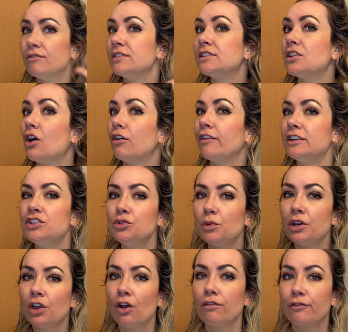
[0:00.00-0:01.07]
So if I do want
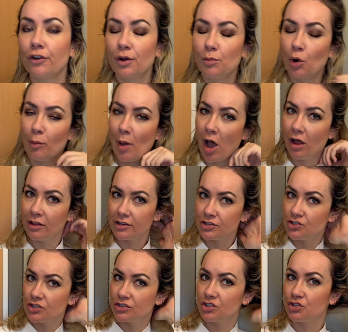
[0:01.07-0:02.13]
to go for a more
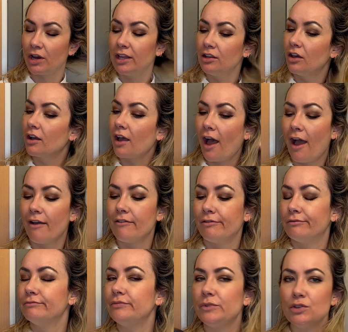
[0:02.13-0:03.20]
polished, just straight look, I've
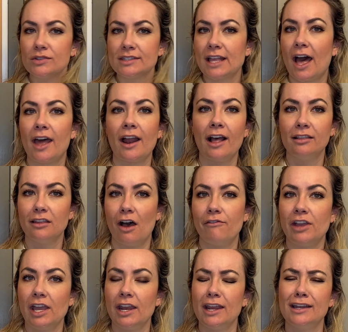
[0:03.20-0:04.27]
used that. I love
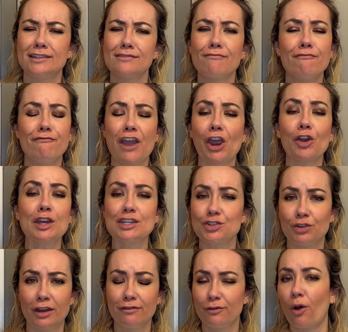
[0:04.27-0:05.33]
it. It's very
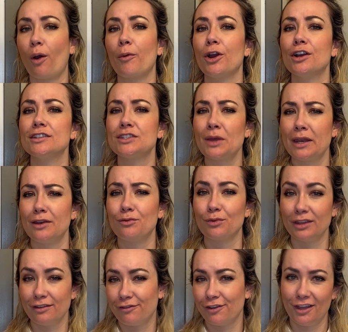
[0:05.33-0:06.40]
straightforward, so I didn't
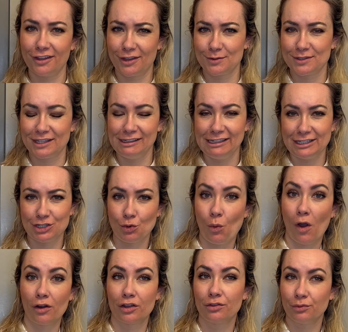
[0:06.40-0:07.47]
really feel like there was a need to
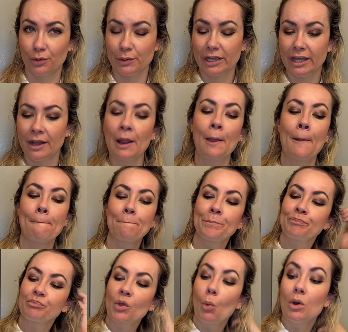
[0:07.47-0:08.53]
walk through it.
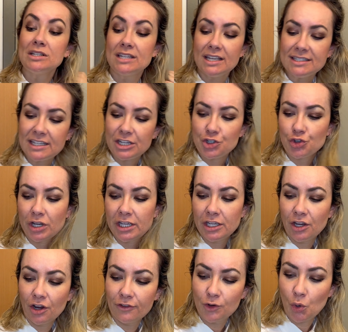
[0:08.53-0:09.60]
What does get
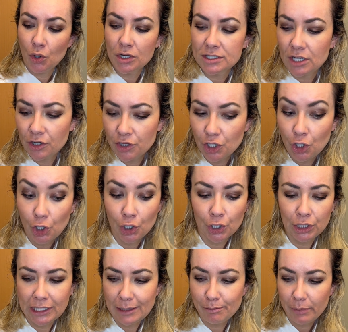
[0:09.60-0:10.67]
trickier, of course, are the
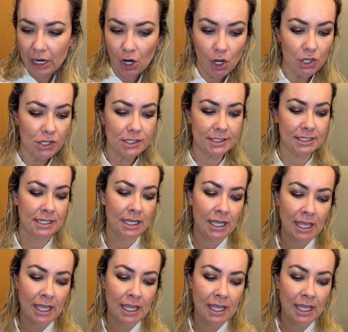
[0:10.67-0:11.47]
curling barrels.